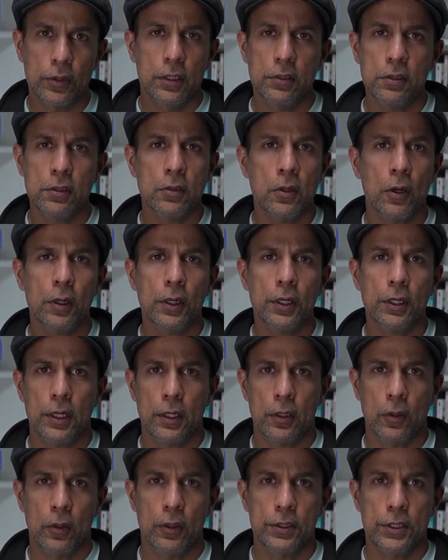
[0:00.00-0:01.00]
this is not a
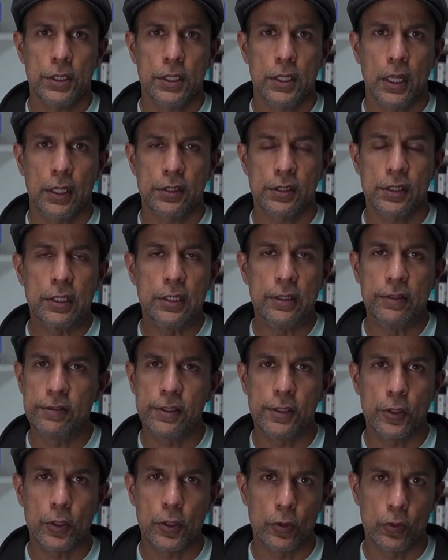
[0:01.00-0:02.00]
technology that's
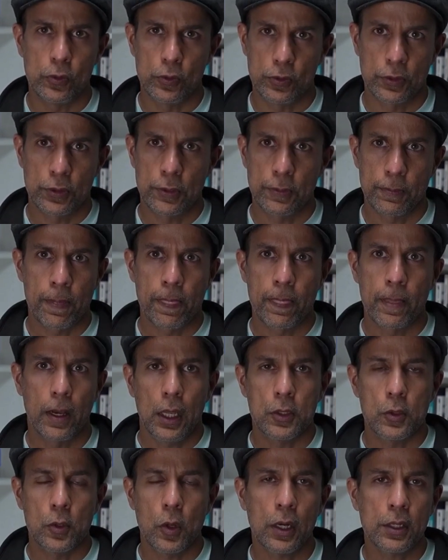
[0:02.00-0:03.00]
easy to use,
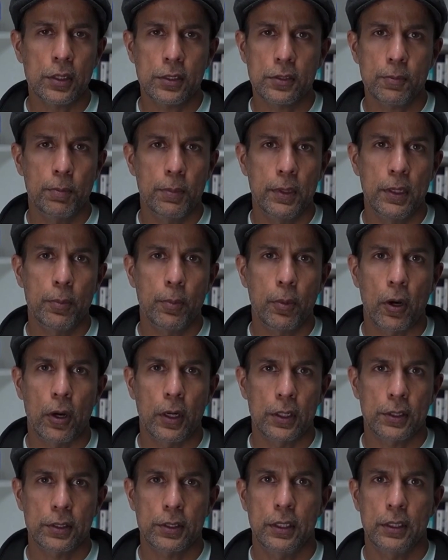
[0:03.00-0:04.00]
and you can't just build
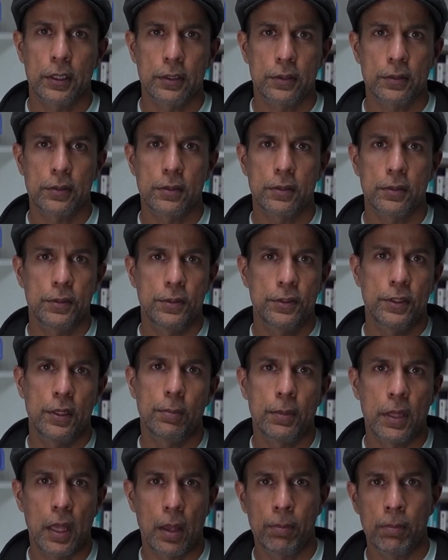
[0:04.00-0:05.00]
products and just
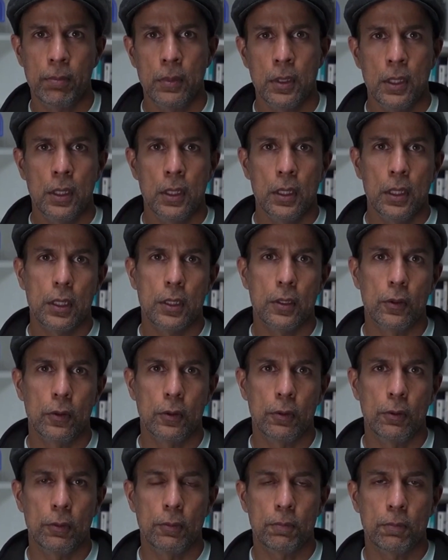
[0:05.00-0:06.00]
ship them,
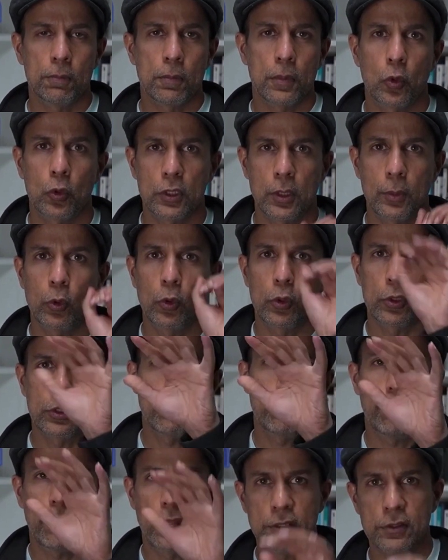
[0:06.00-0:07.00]
throw them over
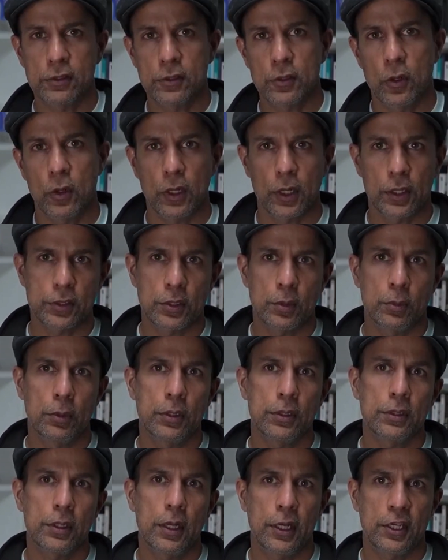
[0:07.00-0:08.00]
the fence to your
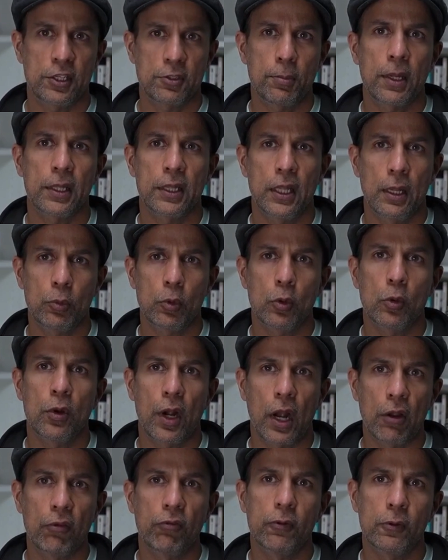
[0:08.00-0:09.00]
customers and expect them to
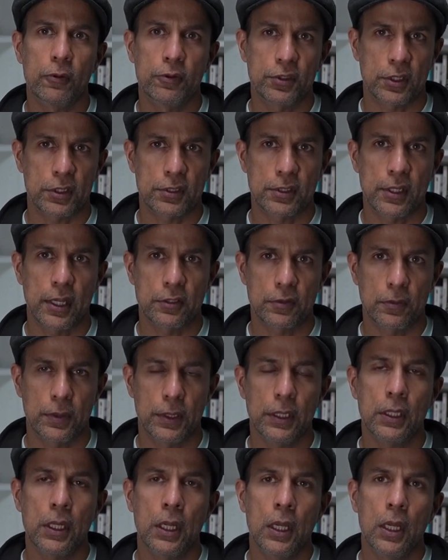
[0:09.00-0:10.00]
drive full success
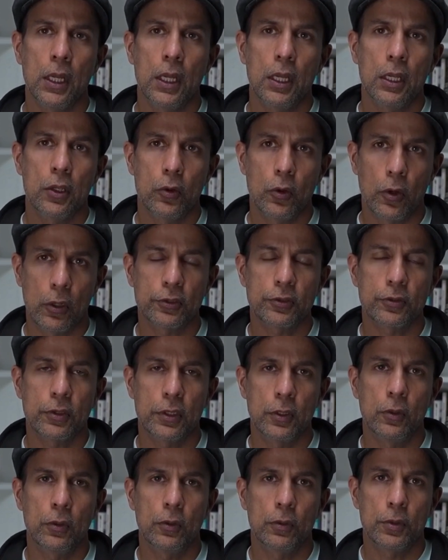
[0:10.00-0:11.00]
with it. You
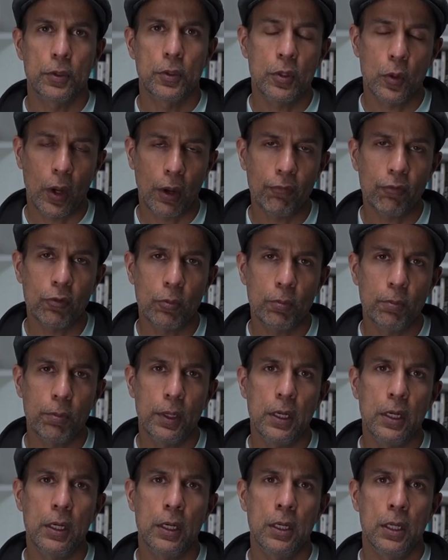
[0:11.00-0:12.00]
also you have to
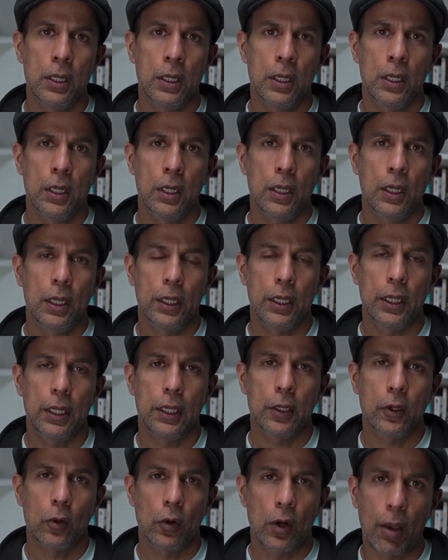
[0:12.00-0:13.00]
build
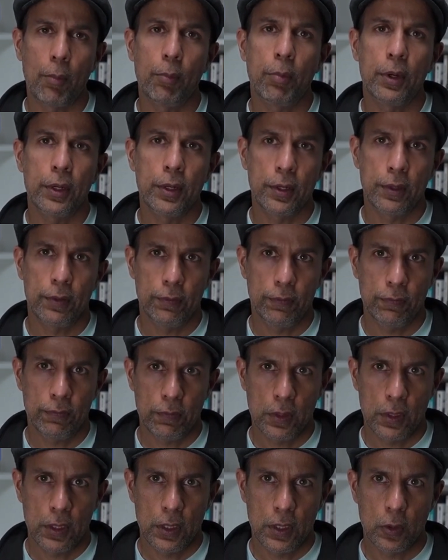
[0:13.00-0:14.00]
a collaborative
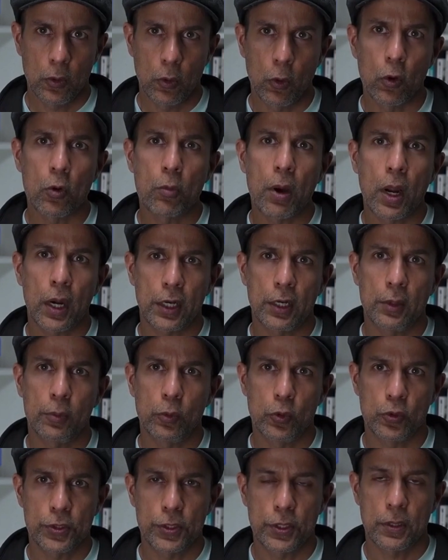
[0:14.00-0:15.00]
go-to-market
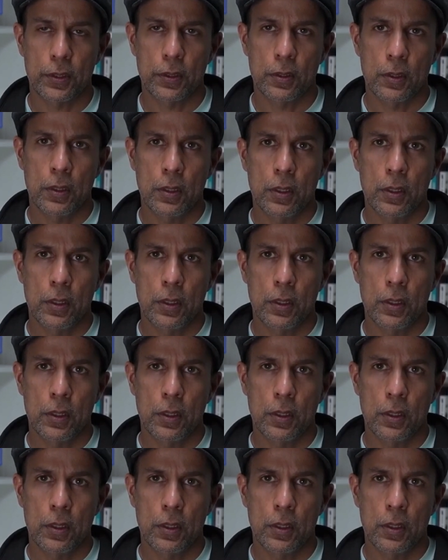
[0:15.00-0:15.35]
motion.